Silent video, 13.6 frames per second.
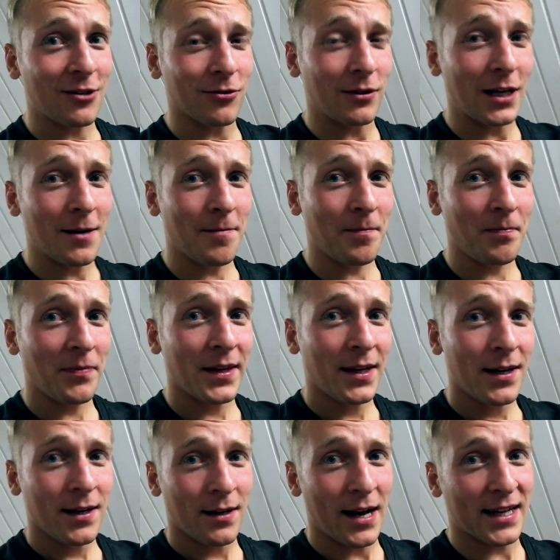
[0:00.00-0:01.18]
to them,
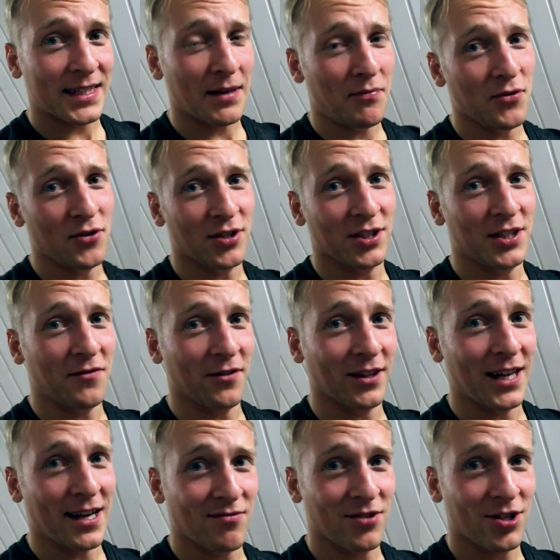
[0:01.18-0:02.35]
except we're using different
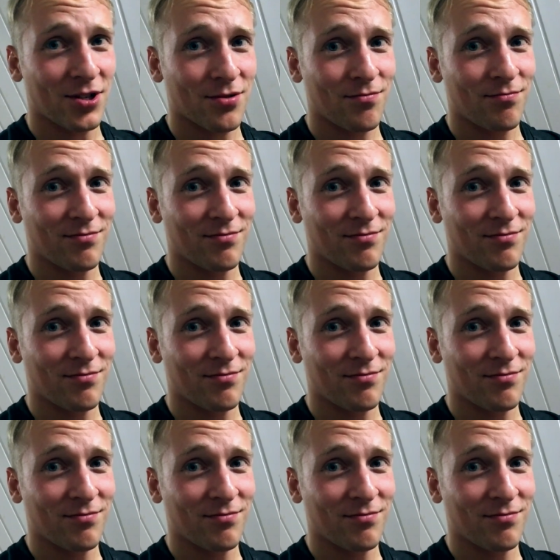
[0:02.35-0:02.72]
language.